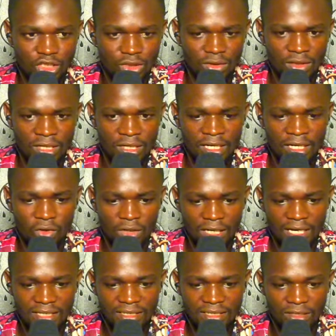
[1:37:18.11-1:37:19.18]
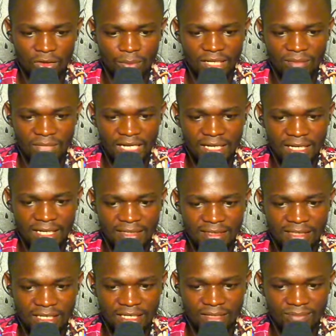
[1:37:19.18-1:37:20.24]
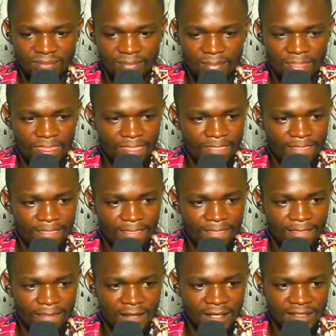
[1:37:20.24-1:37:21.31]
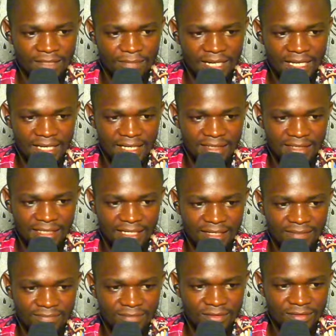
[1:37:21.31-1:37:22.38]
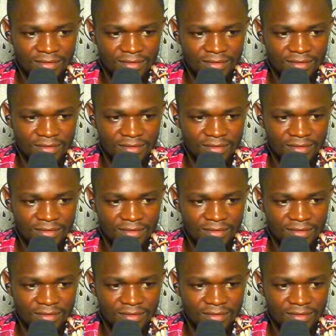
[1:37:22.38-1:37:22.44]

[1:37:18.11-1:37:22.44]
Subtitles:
Okay, guys, are we playing my last game? Is it my last game?